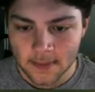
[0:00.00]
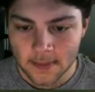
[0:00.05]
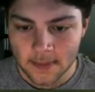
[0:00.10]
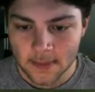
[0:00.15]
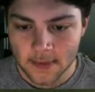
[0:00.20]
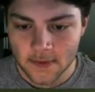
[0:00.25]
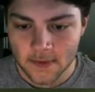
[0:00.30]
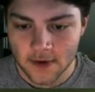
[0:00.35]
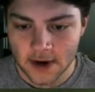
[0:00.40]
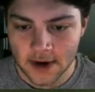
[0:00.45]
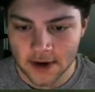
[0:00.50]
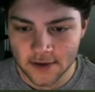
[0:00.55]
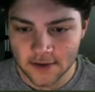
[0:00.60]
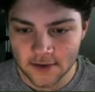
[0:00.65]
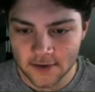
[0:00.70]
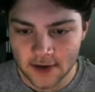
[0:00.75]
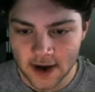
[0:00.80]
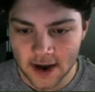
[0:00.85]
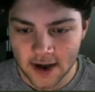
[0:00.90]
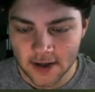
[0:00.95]
Try to
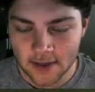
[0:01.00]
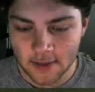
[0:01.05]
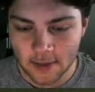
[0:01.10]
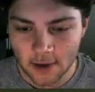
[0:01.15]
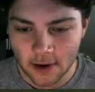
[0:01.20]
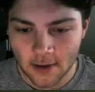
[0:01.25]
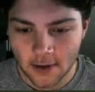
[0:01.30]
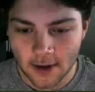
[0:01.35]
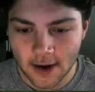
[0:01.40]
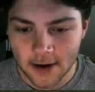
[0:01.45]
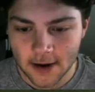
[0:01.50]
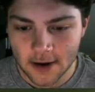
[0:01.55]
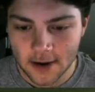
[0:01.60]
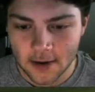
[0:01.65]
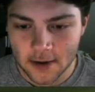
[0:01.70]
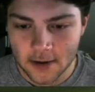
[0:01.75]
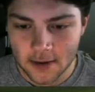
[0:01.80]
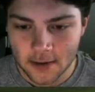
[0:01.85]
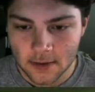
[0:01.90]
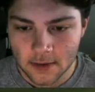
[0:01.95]
just track the ball better.
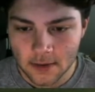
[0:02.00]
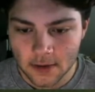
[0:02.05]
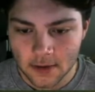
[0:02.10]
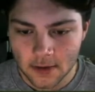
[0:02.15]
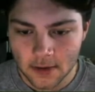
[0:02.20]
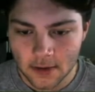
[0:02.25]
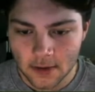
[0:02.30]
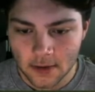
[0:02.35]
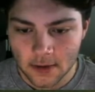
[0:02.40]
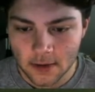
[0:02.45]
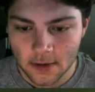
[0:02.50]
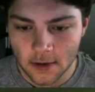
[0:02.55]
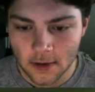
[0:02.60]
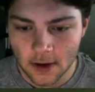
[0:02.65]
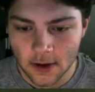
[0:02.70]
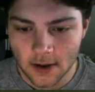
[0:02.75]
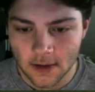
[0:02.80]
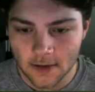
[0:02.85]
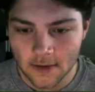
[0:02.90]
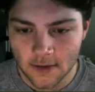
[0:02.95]
Don't
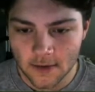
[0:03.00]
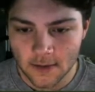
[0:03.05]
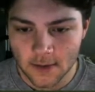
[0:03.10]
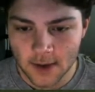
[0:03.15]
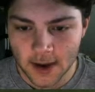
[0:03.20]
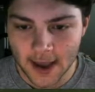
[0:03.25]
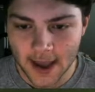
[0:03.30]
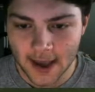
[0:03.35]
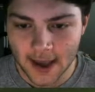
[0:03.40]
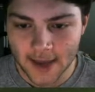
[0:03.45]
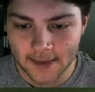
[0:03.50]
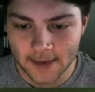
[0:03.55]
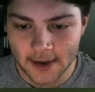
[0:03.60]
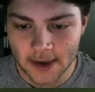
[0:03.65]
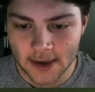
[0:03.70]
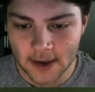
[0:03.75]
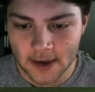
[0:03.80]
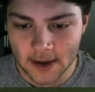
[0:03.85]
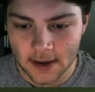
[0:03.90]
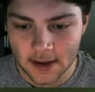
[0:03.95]
get so swing
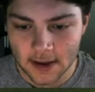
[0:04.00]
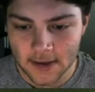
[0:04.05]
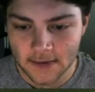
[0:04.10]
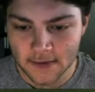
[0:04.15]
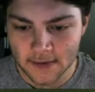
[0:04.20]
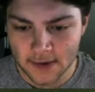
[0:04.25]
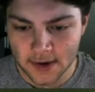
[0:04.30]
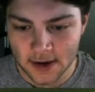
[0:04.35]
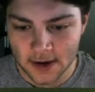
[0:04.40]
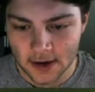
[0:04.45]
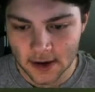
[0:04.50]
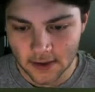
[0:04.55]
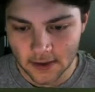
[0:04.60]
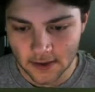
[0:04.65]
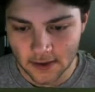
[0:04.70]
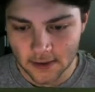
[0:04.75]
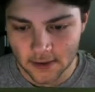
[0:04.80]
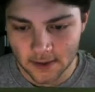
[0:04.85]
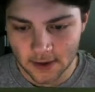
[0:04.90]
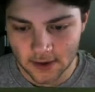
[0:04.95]
happy. Even when he's
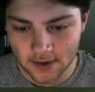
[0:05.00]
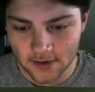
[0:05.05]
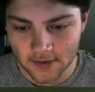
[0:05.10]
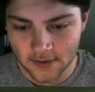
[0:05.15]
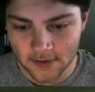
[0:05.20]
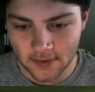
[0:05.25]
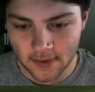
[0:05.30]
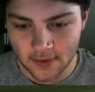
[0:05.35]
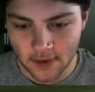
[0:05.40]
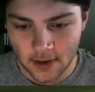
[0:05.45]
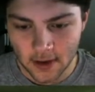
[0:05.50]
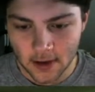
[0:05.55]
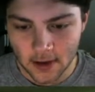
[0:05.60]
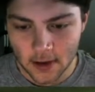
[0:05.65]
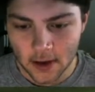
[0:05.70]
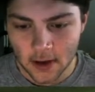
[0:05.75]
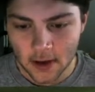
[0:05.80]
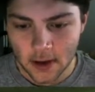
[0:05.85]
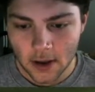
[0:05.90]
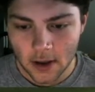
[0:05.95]
throwing pitches
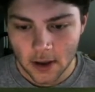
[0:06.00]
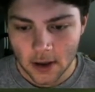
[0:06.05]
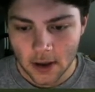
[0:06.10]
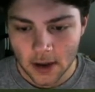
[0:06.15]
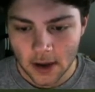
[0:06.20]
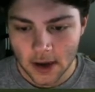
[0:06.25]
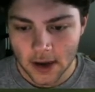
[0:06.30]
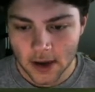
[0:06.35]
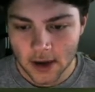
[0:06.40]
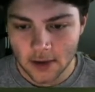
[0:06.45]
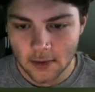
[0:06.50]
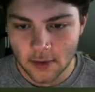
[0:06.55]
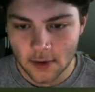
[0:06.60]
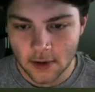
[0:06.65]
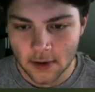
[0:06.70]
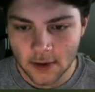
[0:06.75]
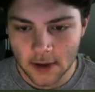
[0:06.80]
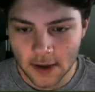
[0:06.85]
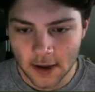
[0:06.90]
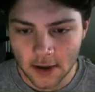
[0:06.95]
in hittable
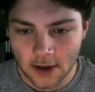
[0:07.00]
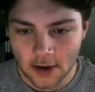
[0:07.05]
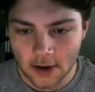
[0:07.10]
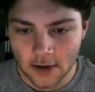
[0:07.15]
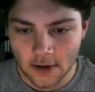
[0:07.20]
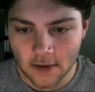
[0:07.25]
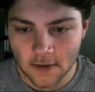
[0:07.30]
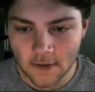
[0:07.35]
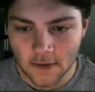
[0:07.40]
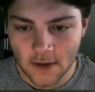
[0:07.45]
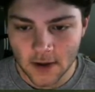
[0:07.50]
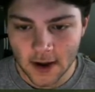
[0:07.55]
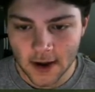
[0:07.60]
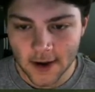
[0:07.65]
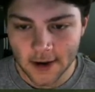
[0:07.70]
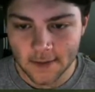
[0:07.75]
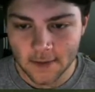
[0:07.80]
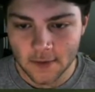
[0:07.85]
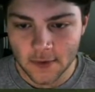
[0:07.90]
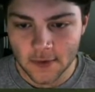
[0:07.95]
locations,
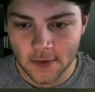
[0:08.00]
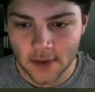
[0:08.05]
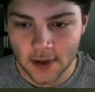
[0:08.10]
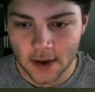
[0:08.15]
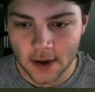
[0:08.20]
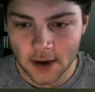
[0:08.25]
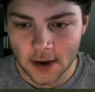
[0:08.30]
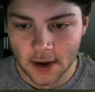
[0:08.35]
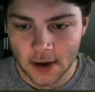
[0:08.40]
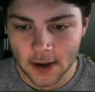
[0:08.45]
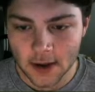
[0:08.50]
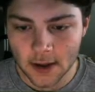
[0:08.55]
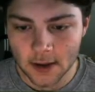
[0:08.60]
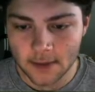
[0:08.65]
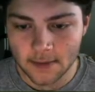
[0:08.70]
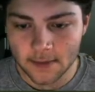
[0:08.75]
I'm just not hitting them.